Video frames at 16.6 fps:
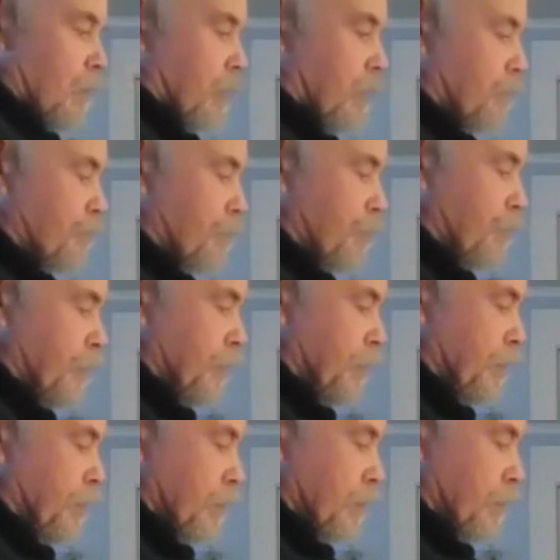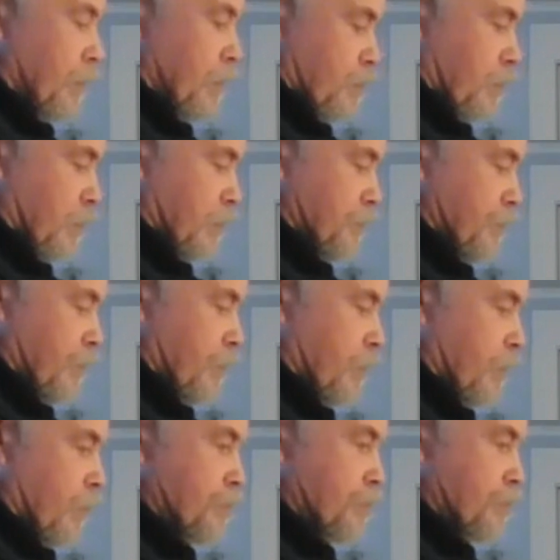every year, as well as
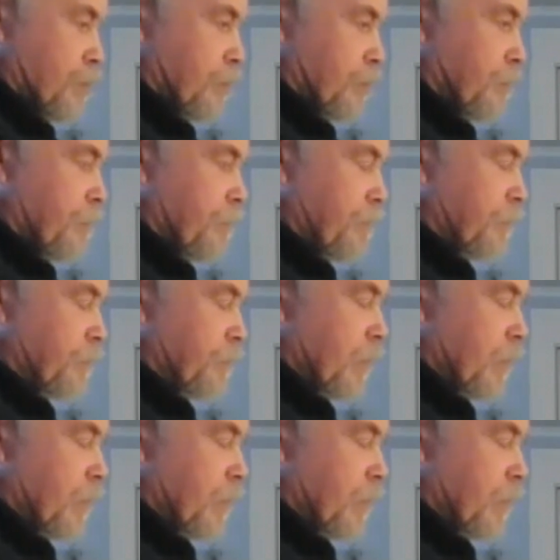the ocean.